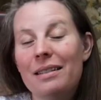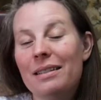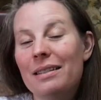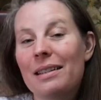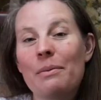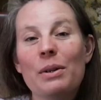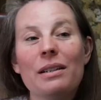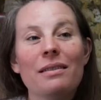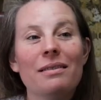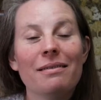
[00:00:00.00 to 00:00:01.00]

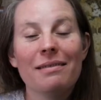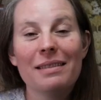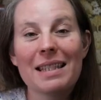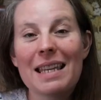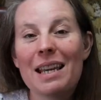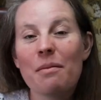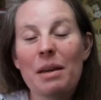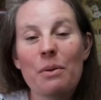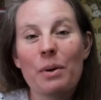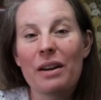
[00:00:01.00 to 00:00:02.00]
Someone seeing me
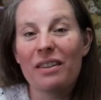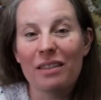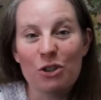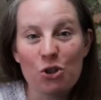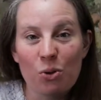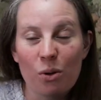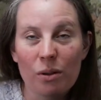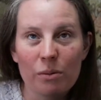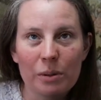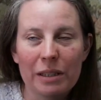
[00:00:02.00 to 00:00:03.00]
wearing the shawl
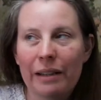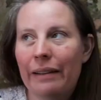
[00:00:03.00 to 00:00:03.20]
would